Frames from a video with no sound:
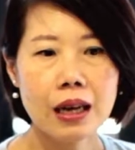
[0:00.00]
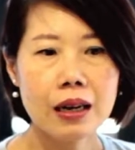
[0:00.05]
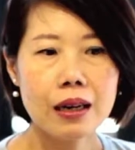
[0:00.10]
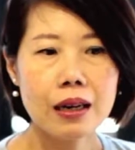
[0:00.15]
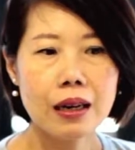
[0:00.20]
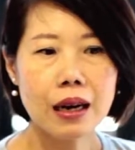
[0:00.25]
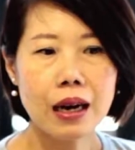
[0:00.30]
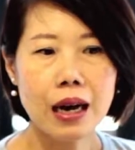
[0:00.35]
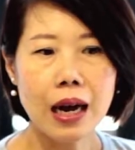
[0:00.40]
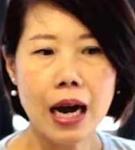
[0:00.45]

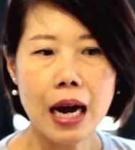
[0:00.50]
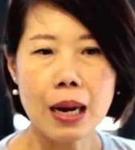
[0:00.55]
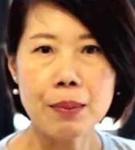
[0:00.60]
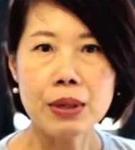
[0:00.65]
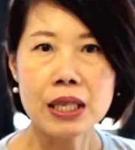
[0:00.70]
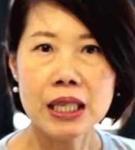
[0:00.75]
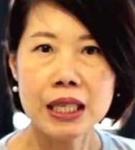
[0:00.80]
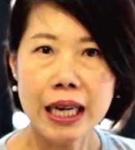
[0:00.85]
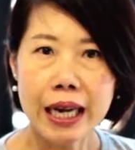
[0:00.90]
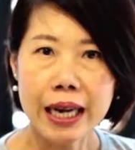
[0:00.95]
I
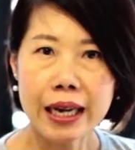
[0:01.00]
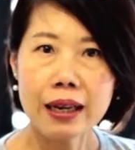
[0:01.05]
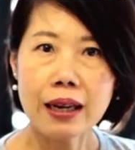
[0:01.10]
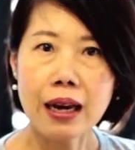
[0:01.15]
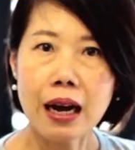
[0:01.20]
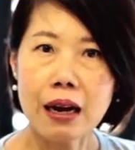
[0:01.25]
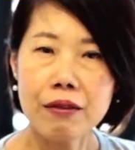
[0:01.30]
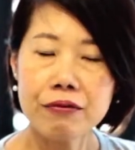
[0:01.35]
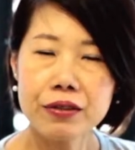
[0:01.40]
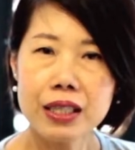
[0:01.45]
must say,
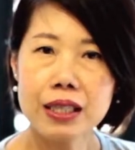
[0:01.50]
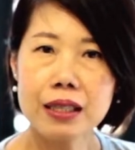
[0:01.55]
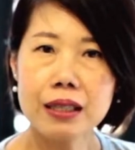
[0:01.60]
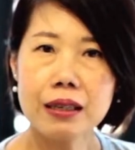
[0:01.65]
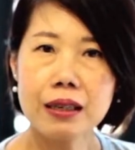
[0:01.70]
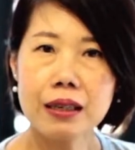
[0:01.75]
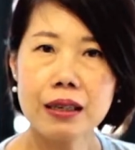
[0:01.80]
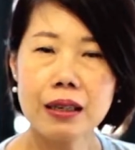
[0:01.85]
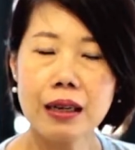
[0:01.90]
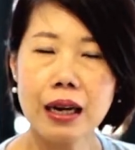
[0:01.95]

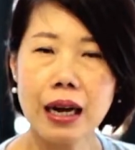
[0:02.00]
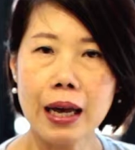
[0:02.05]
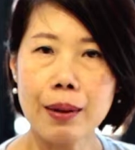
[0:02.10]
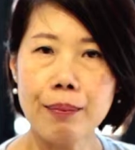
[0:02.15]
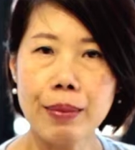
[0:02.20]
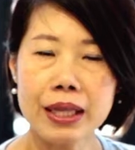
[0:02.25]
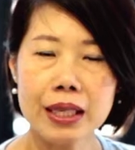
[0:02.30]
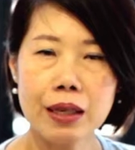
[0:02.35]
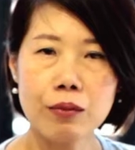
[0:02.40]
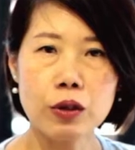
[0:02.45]
after I
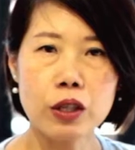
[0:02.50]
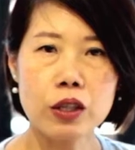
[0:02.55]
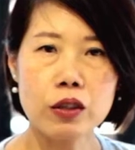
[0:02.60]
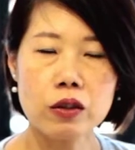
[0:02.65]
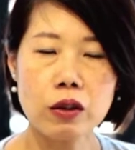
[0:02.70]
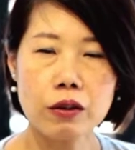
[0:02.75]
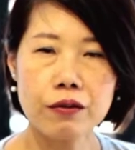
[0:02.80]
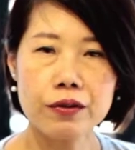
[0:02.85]
met up with soft